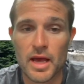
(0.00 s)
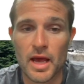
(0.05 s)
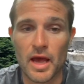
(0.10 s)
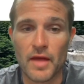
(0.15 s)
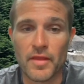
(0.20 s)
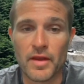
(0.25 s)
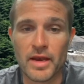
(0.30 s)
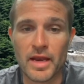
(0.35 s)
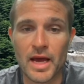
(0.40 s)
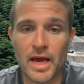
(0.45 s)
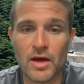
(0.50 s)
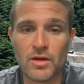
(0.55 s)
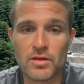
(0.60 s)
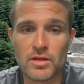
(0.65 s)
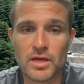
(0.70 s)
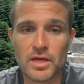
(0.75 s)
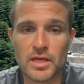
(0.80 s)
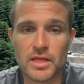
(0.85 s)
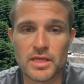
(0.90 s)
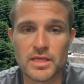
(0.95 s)
And then now
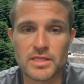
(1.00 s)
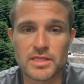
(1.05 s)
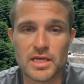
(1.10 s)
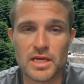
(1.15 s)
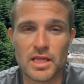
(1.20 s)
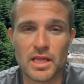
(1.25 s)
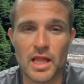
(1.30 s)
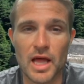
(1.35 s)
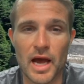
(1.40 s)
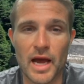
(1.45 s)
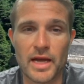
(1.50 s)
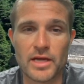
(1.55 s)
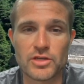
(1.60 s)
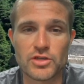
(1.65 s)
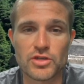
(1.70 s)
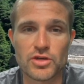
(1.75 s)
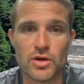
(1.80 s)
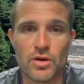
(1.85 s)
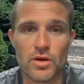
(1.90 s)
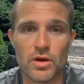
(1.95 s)
look at this glide
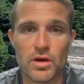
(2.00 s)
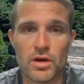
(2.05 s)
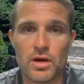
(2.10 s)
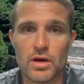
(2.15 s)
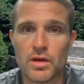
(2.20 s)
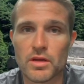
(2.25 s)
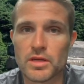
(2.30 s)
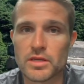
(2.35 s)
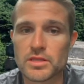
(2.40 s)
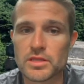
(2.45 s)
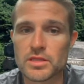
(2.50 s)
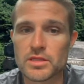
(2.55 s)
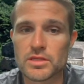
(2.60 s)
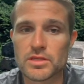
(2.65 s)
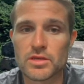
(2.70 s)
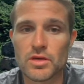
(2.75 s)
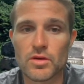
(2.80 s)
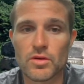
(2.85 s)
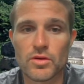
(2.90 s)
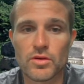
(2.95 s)
show. Oh, this is
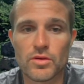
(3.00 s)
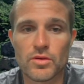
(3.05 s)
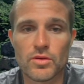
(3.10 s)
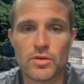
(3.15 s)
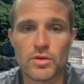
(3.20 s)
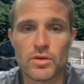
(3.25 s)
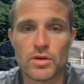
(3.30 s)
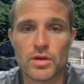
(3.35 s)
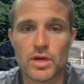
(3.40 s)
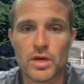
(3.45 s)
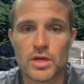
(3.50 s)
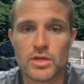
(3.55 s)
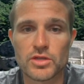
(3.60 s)
so cool.